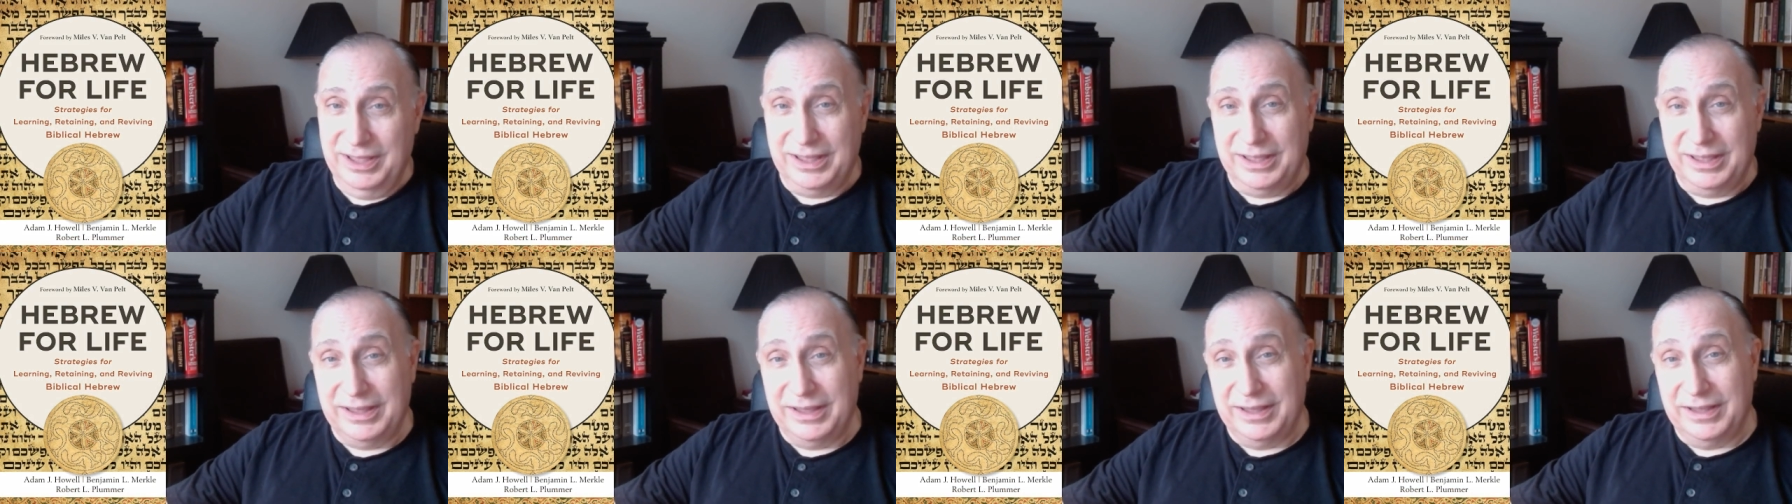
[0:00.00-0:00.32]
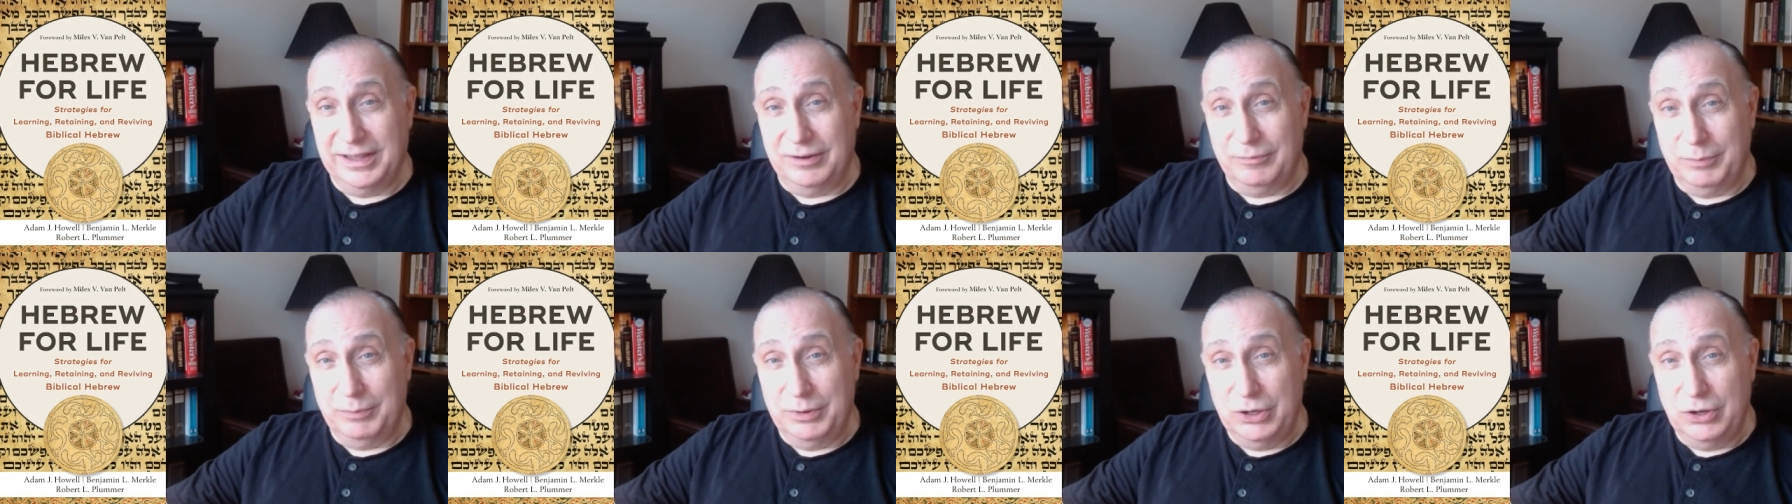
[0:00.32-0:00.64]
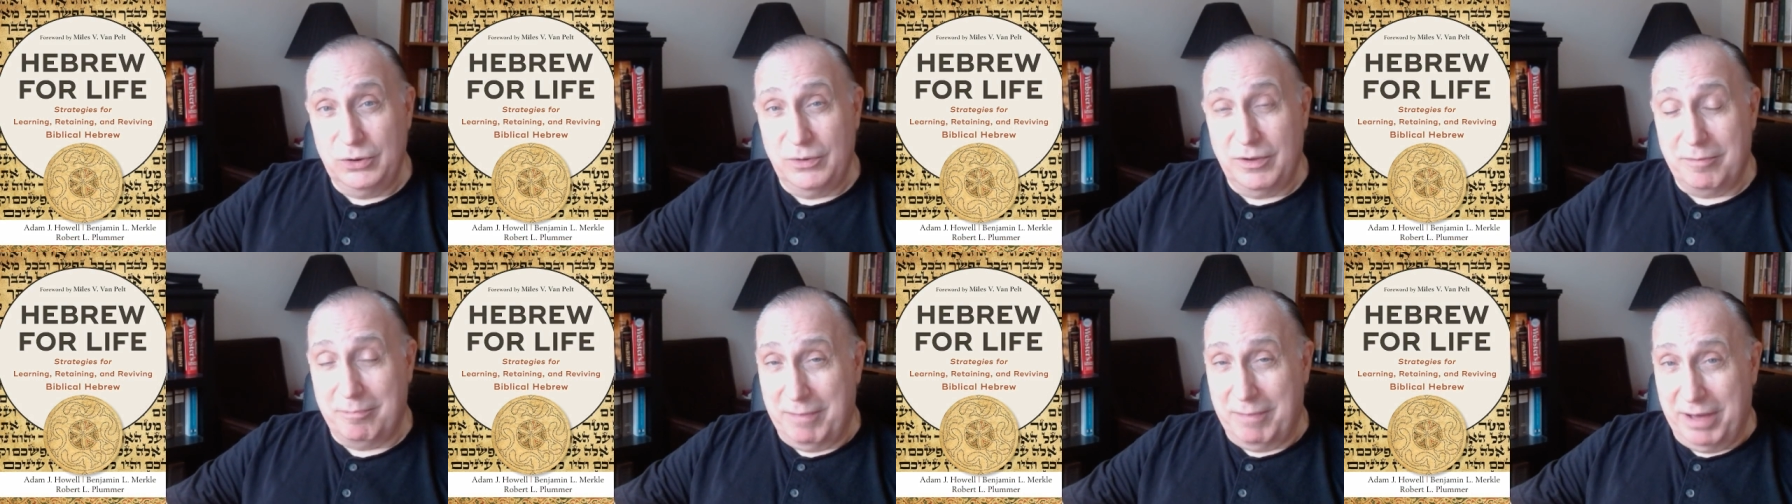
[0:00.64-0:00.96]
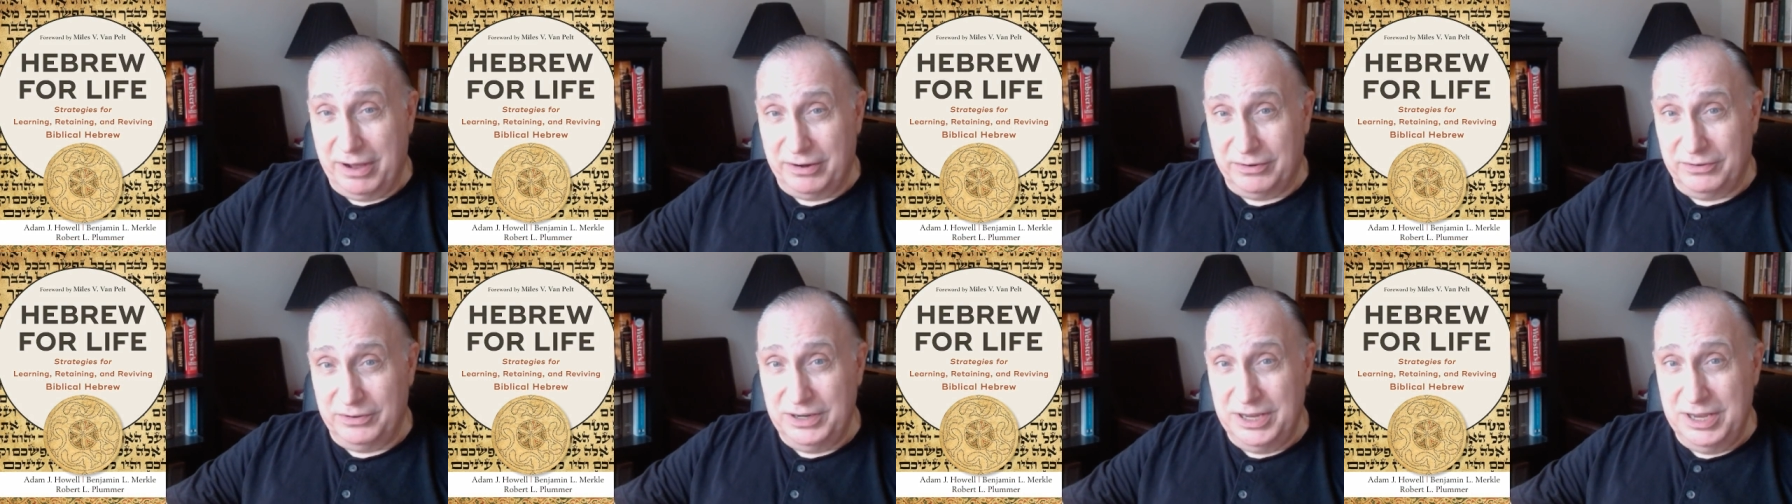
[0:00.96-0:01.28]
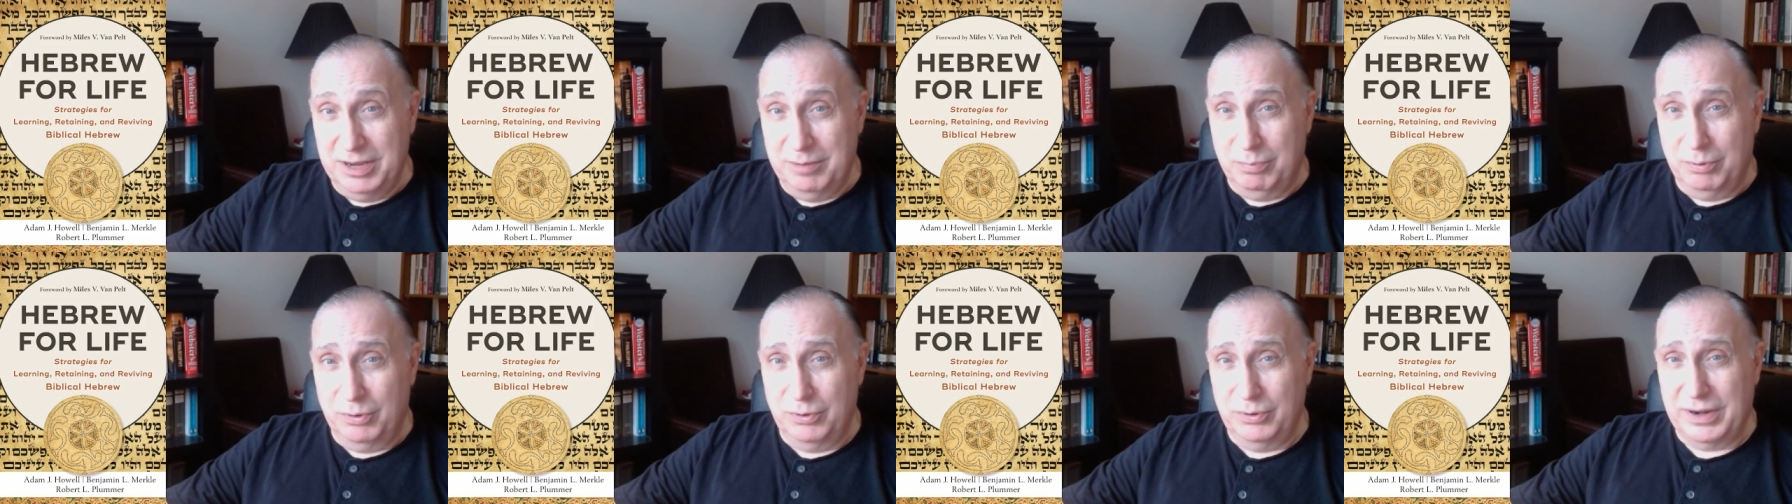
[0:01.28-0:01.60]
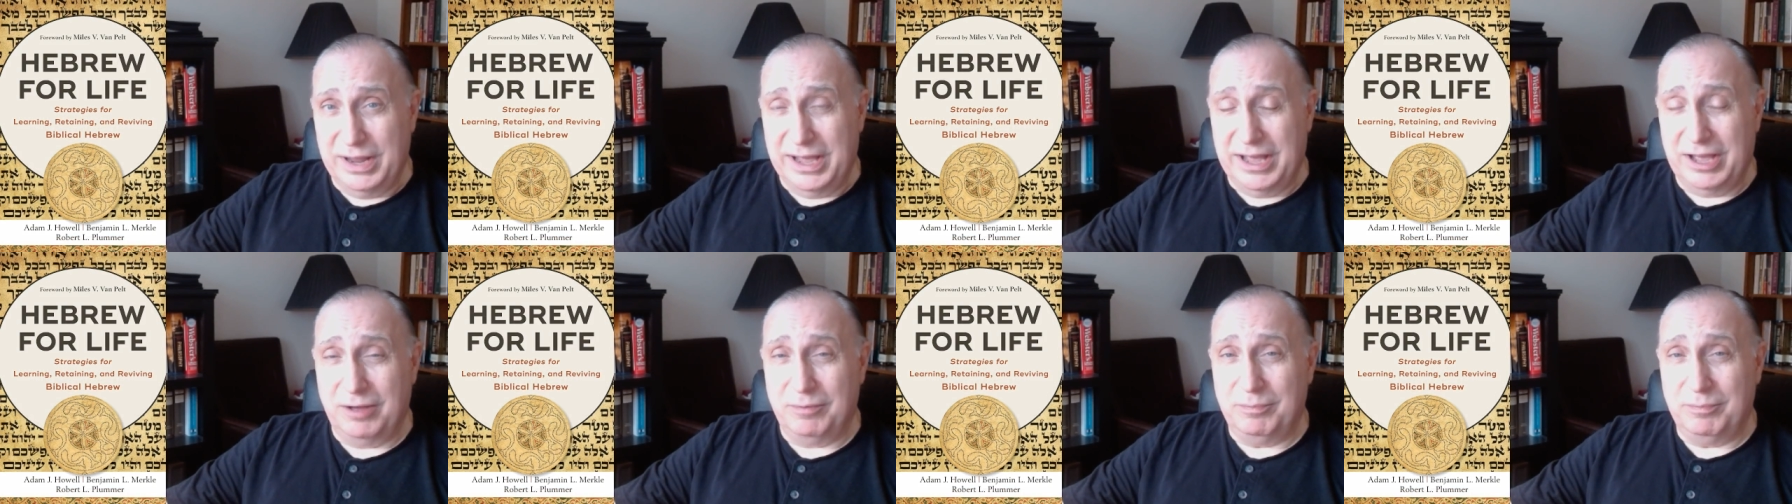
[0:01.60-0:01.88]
And we do have modern Hebrew now,